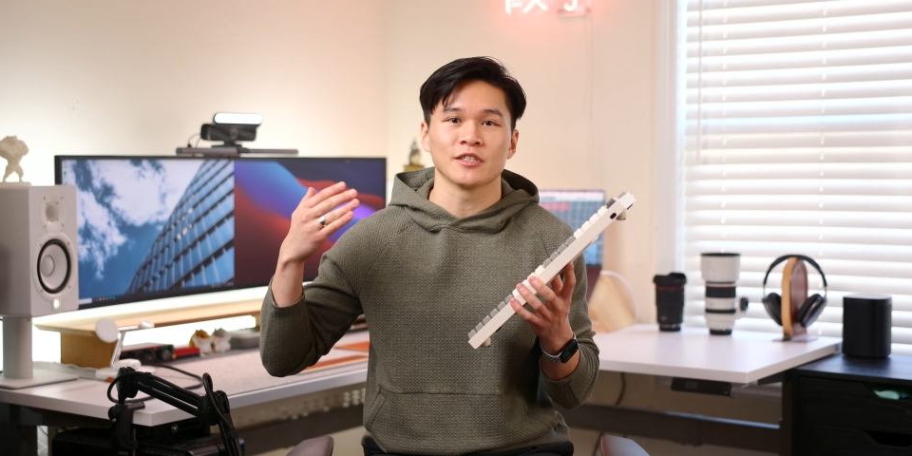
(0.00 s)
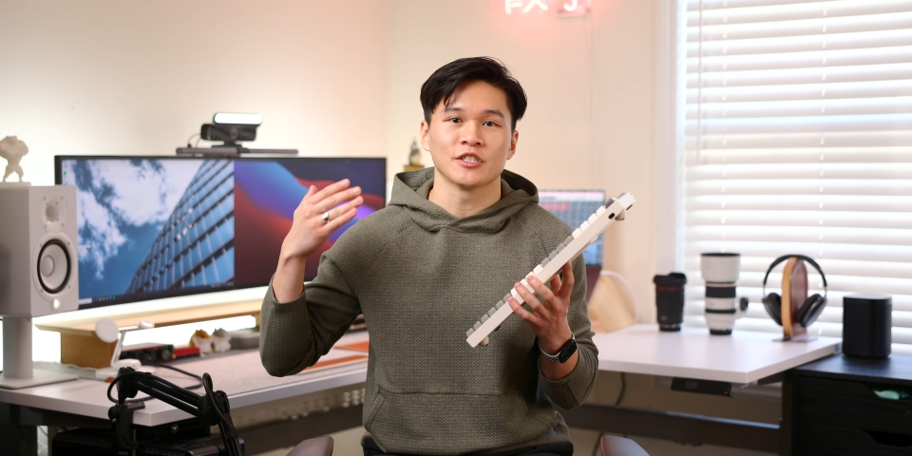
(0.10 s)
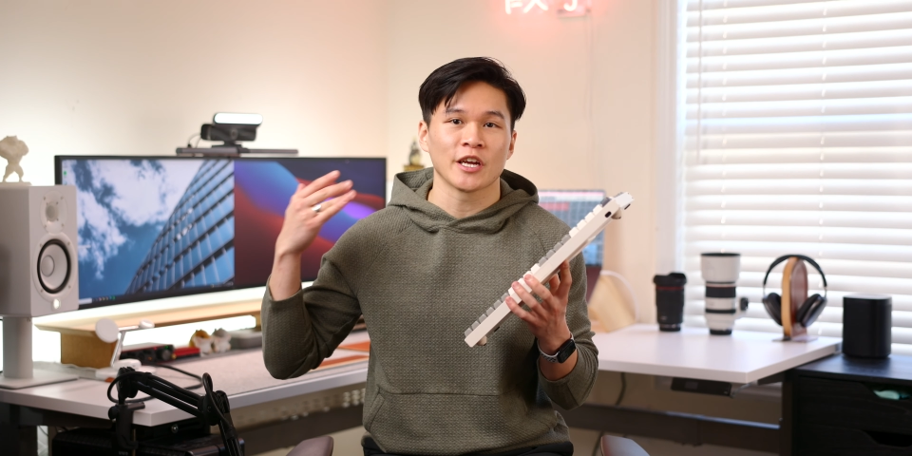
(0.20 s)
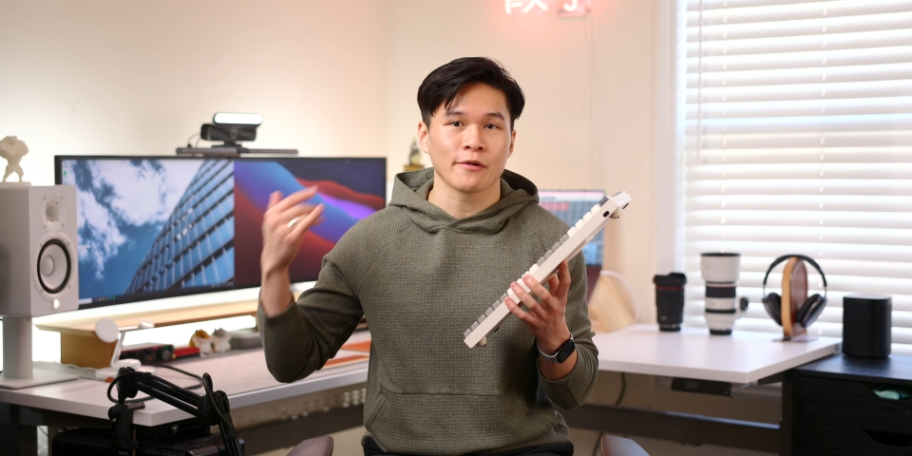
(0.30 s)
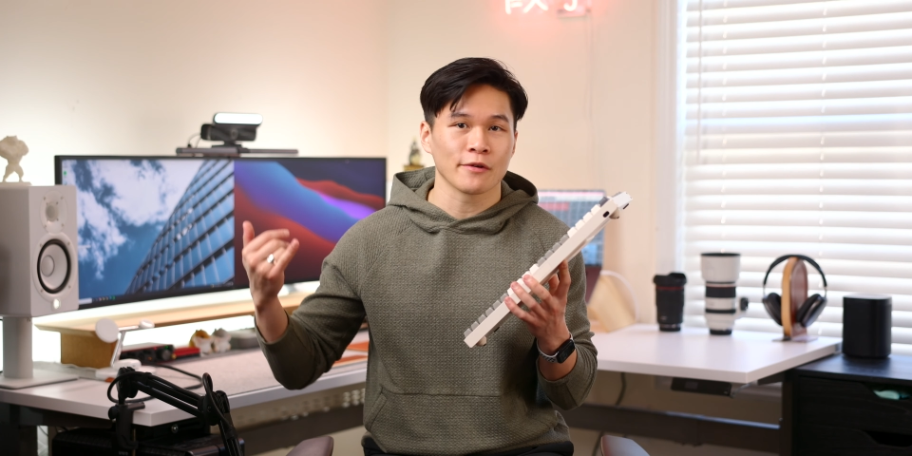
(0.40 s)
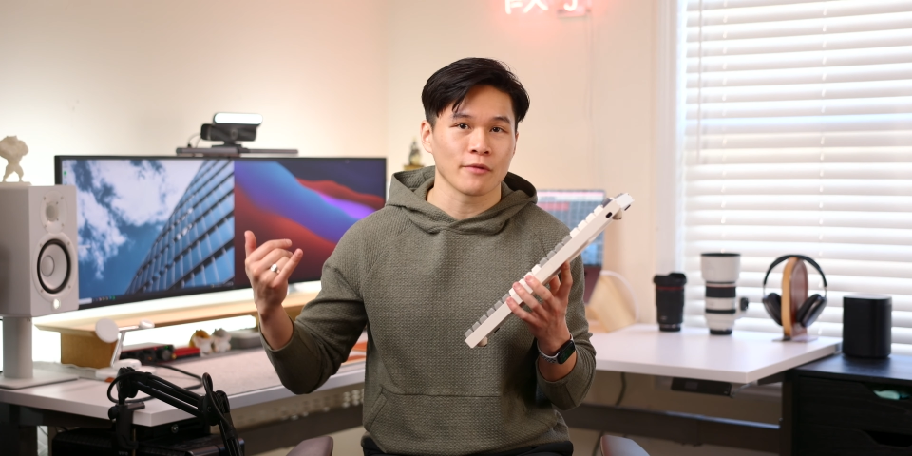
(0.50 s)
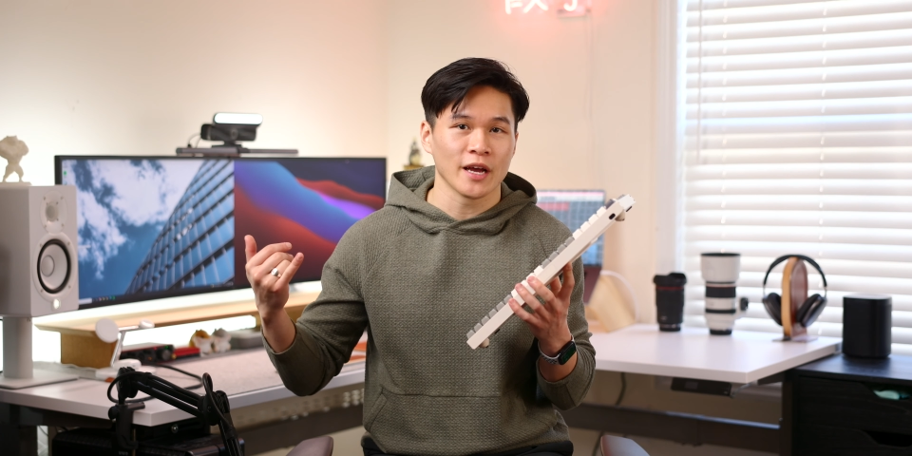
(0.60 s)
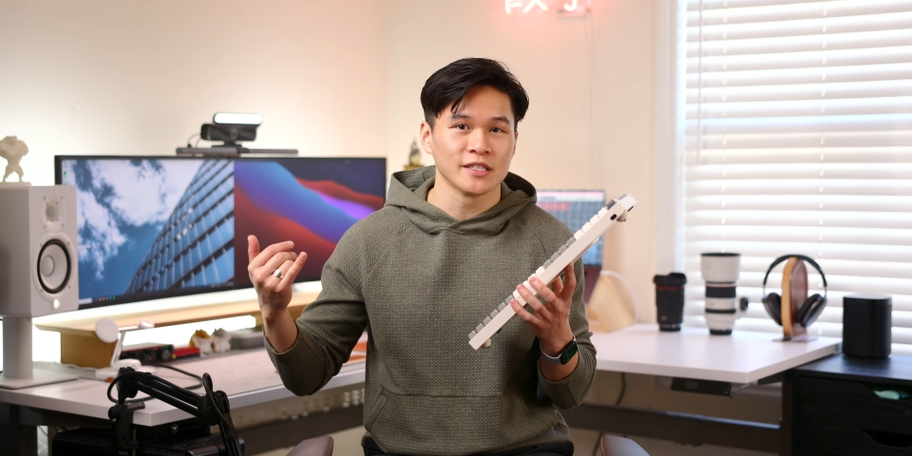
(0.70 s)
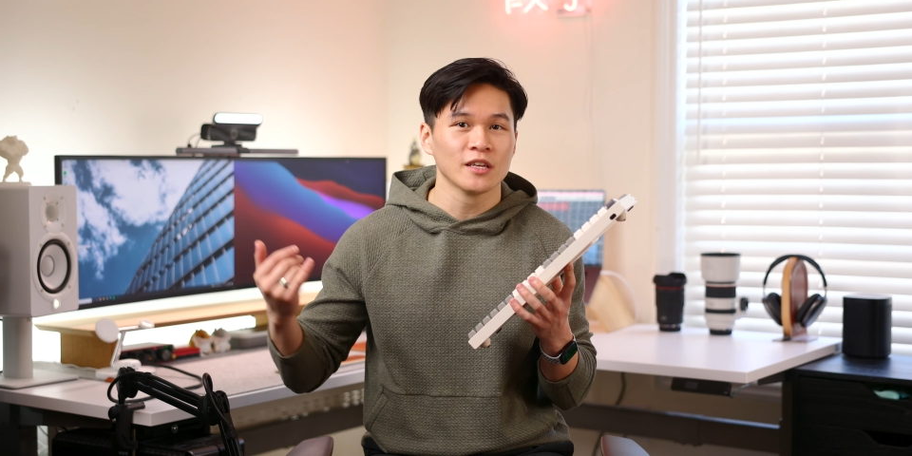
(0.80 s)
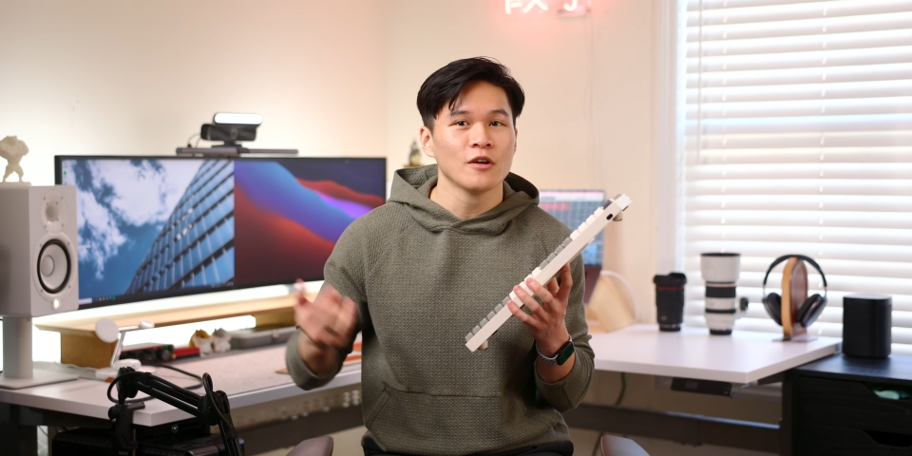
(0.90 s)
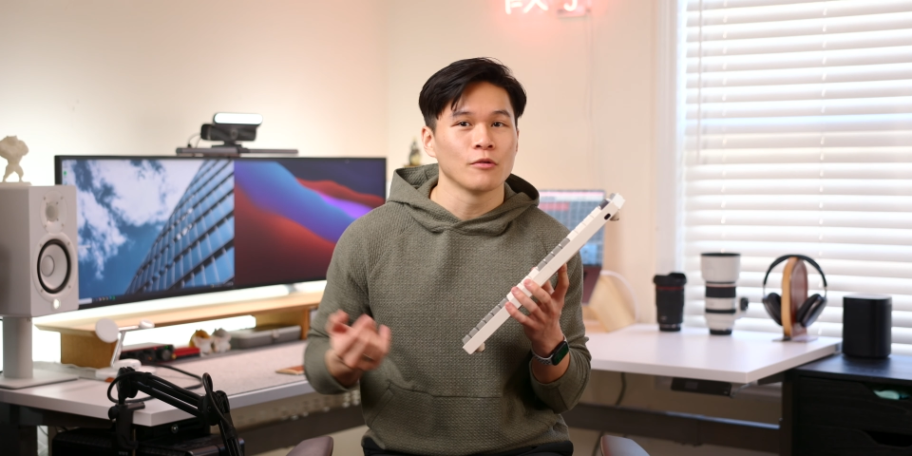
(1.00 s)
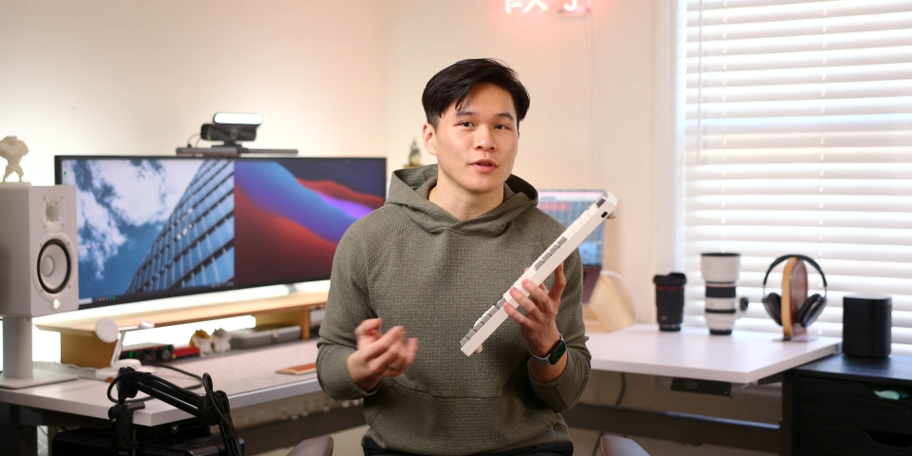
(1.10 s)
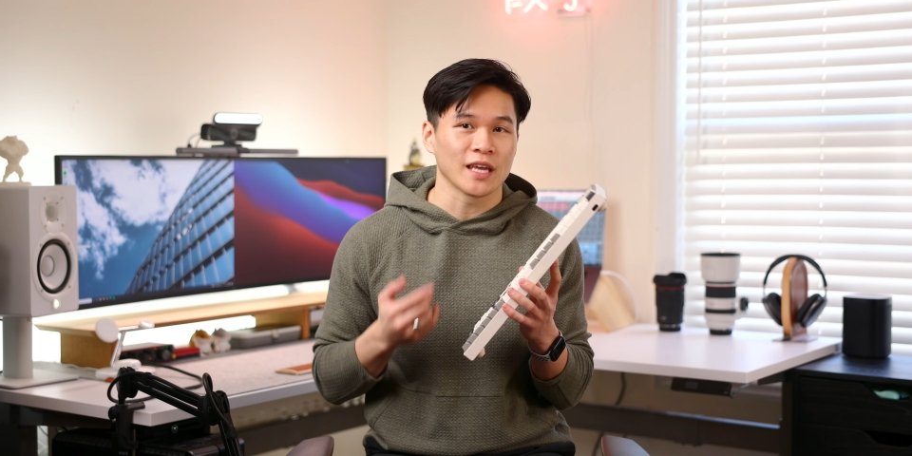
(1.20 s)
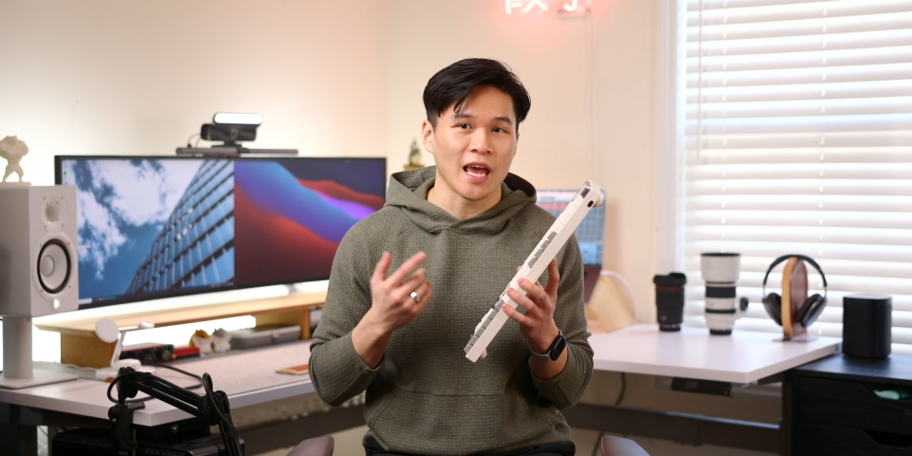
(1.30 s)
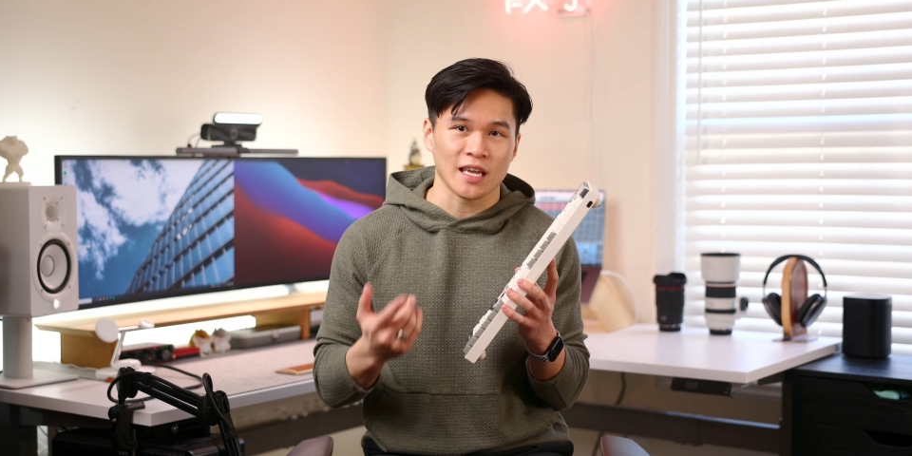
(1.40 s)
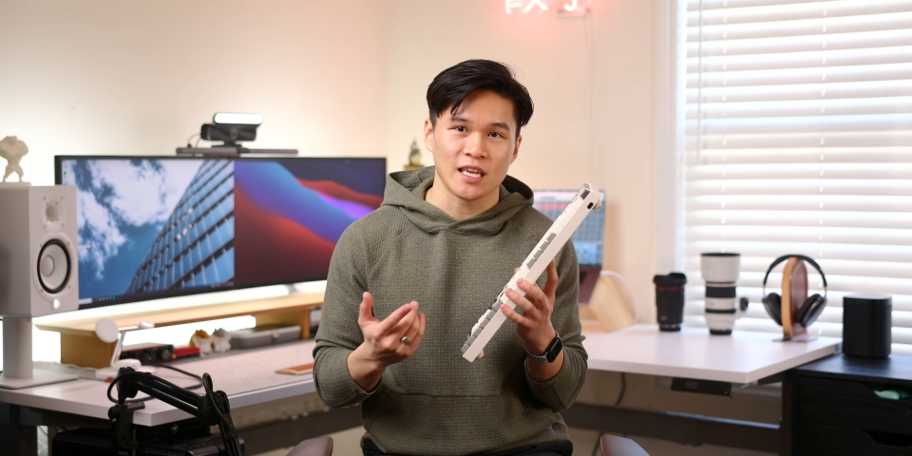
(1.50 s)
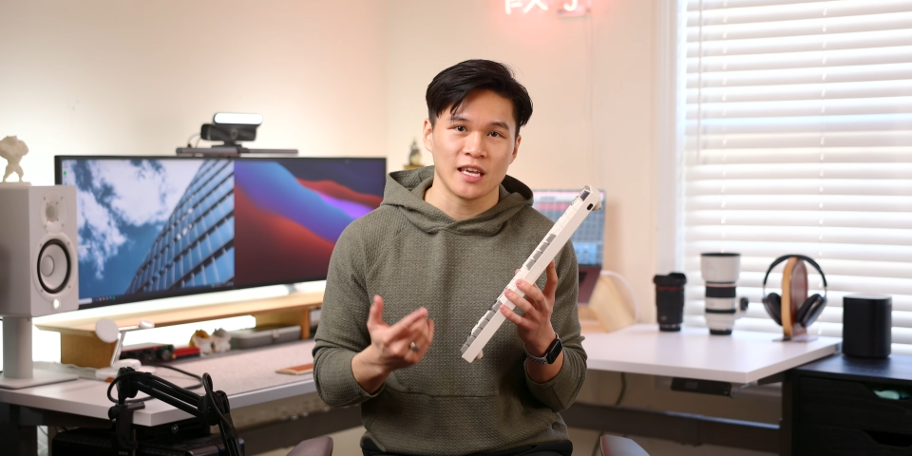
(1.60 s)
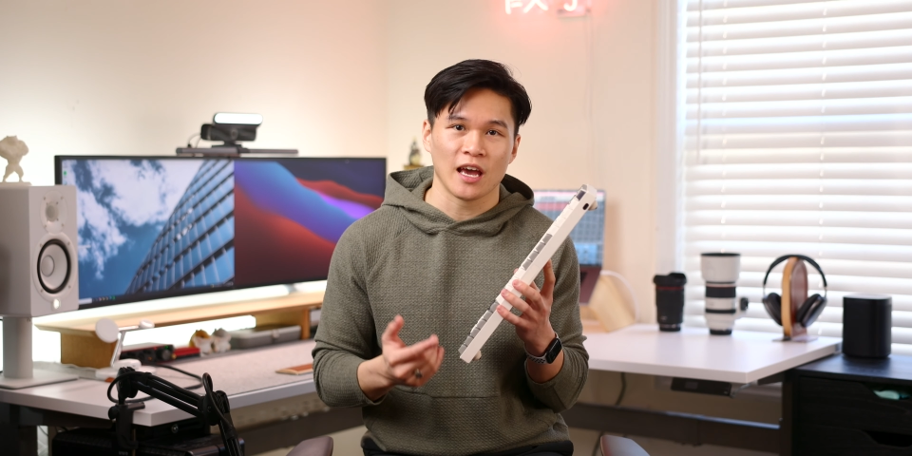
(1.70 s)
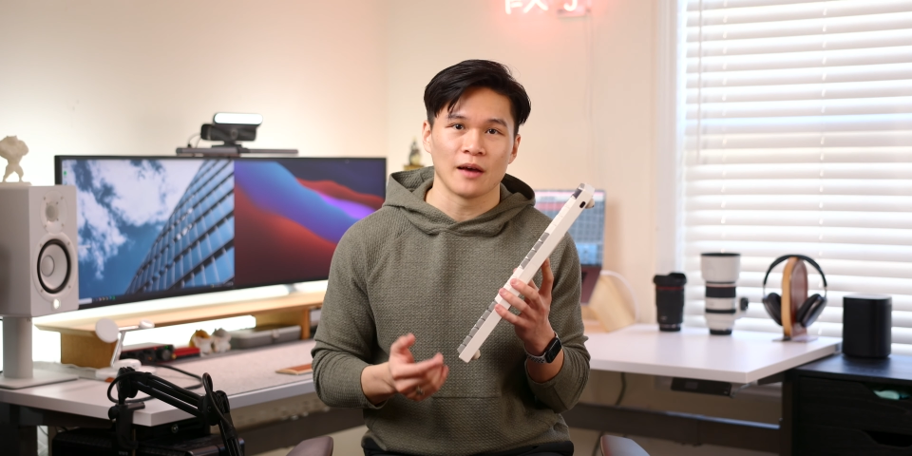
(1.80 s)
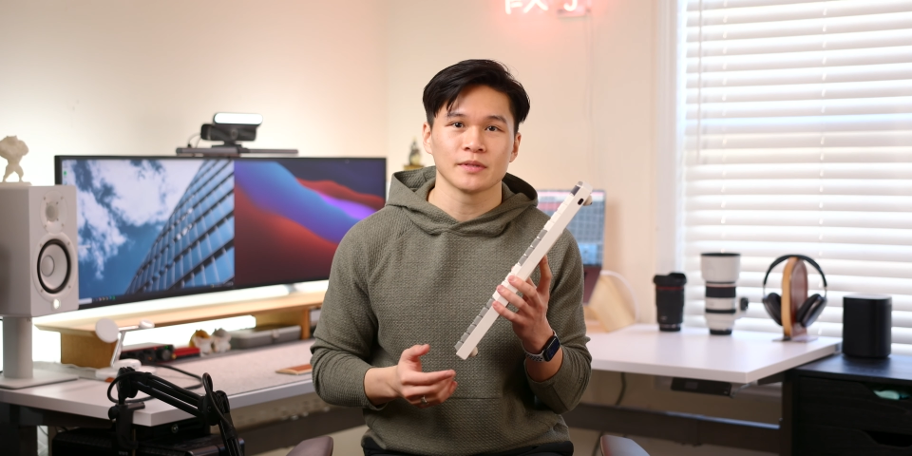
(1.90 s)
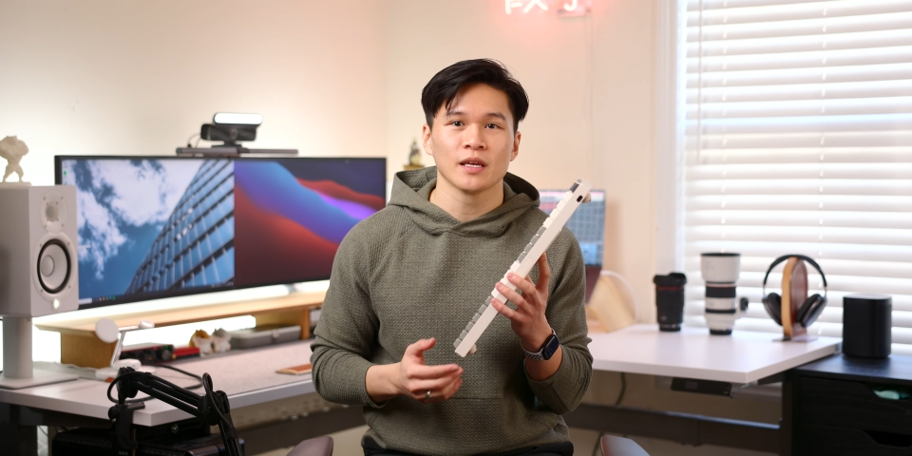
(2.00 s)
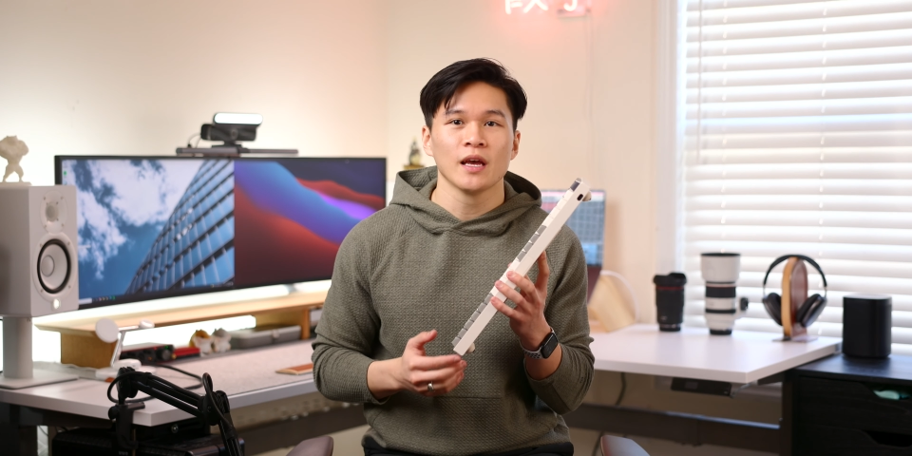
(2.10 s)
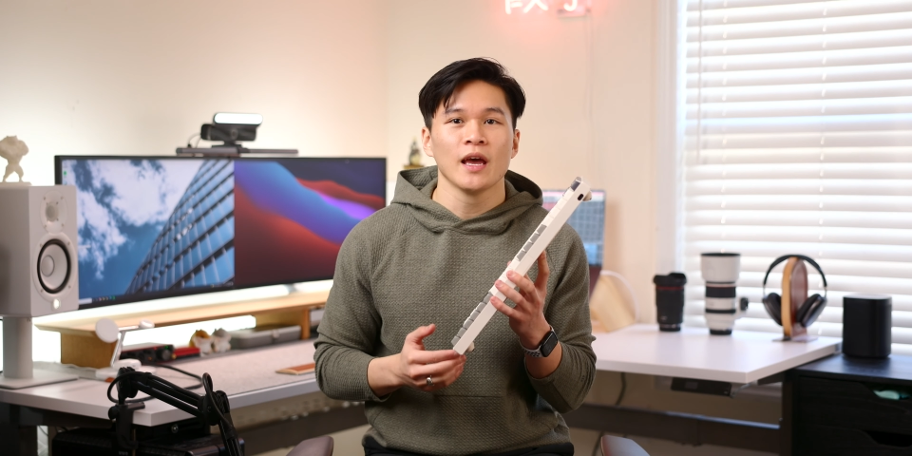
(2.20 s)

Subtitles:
the cherry reds with the cat keycaps.